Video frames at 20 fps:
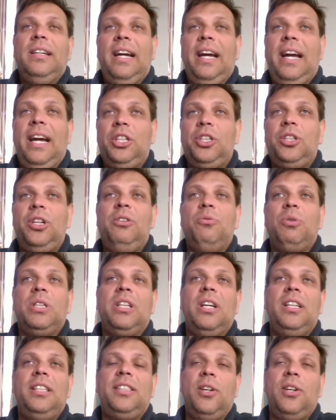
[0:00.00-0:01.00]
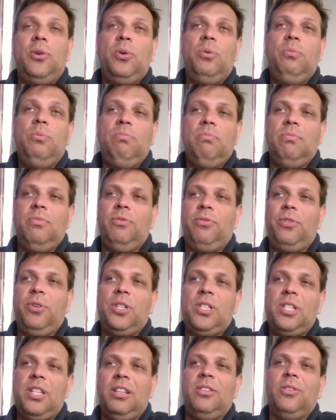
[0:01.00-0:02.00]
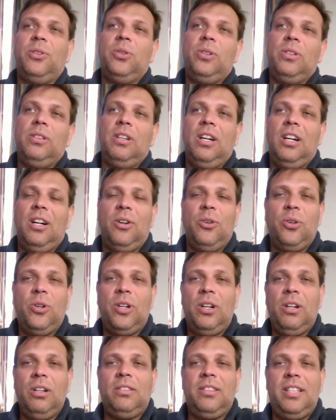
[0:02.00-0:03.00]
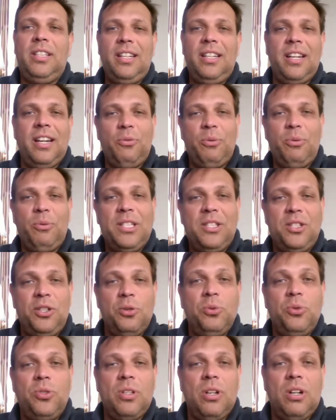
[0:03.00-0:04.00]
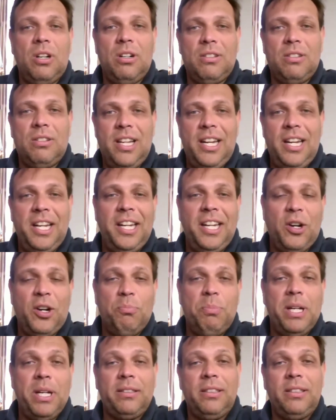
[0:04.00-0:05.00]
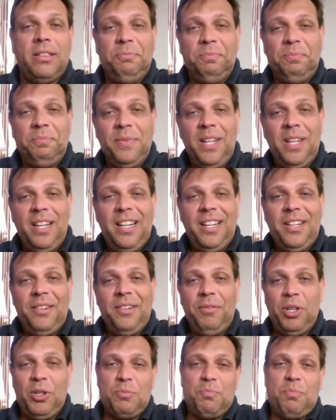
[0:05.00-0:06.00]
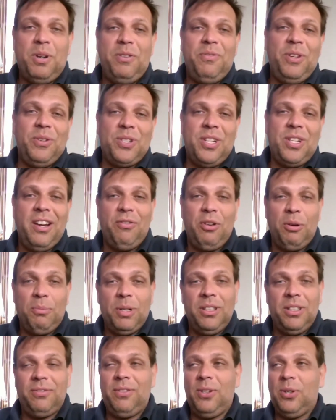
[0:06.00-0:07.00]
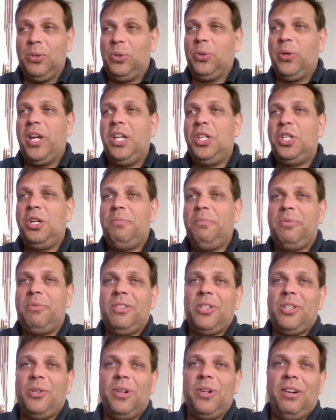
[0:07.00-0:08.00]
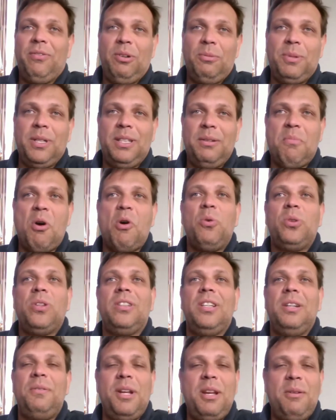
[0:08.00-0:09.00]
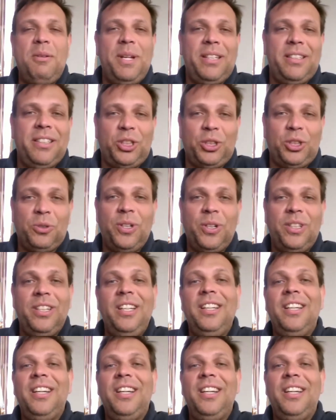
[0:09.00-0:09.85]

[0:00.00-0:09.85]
Actually, what I saw, first of all, our thicker wetsuits are selling now better, because previously everybody flew to Egypt, so everybody bought a 3mm shorty.